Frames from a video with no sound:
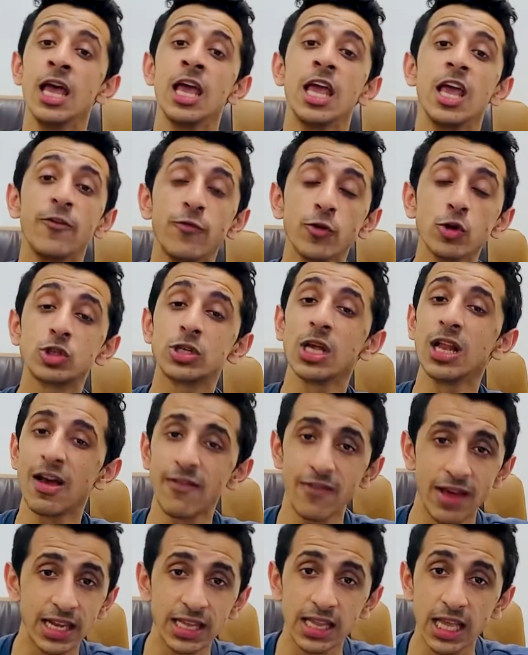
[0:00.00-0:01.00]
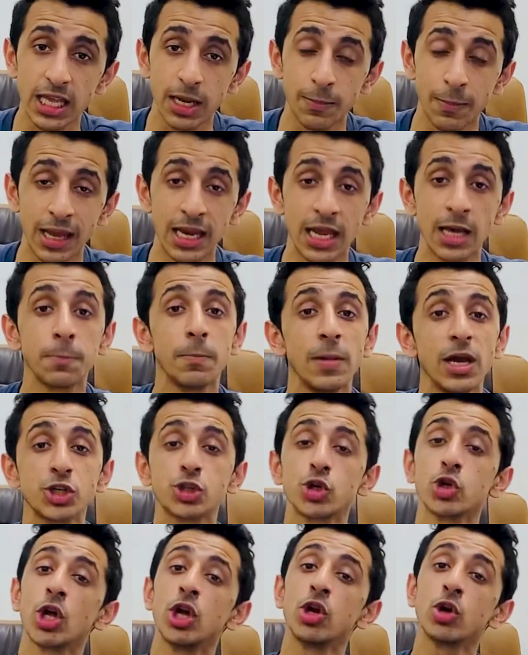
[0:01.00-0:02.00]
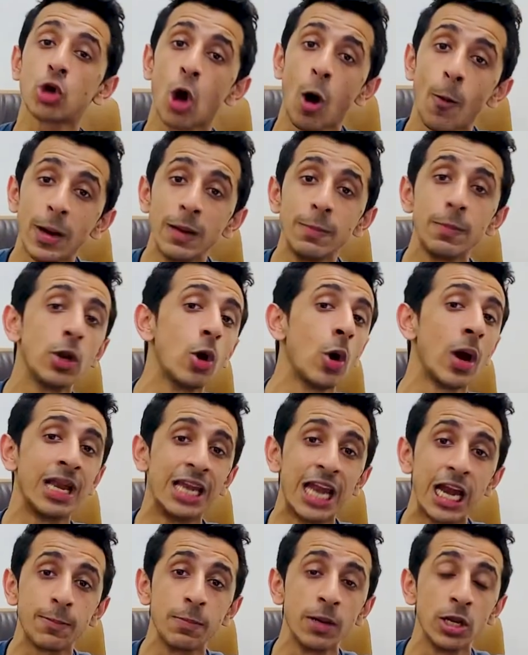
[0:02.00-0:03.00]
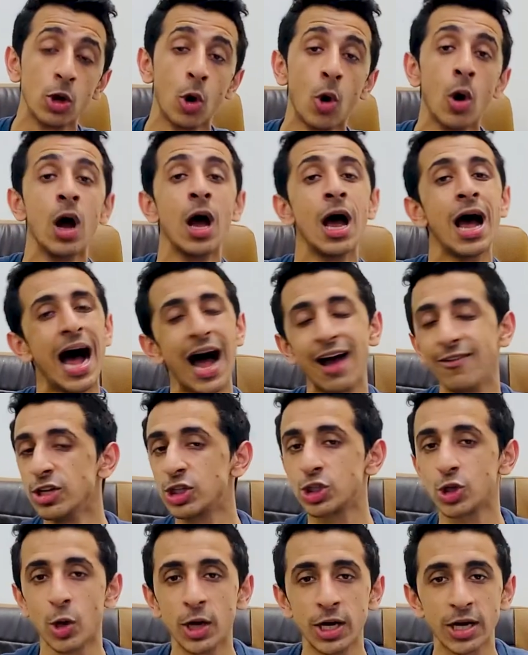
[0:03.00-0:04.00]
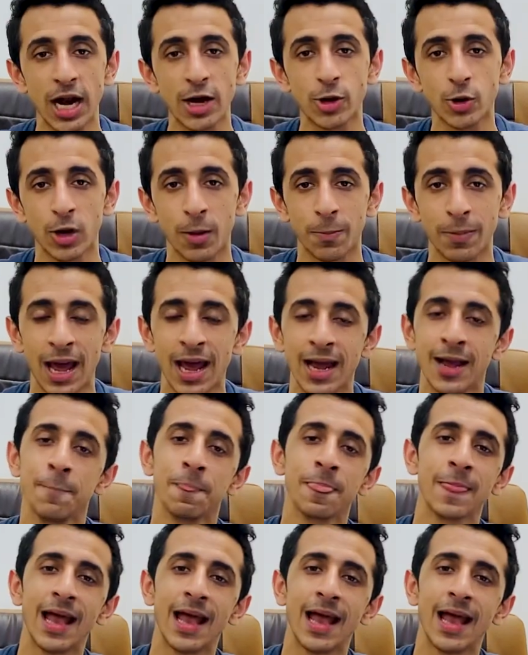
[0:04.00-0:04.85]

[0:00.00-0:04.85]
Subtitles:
If you still have anything remaining, make sure that you comment below and let me know. I will surely try to reply.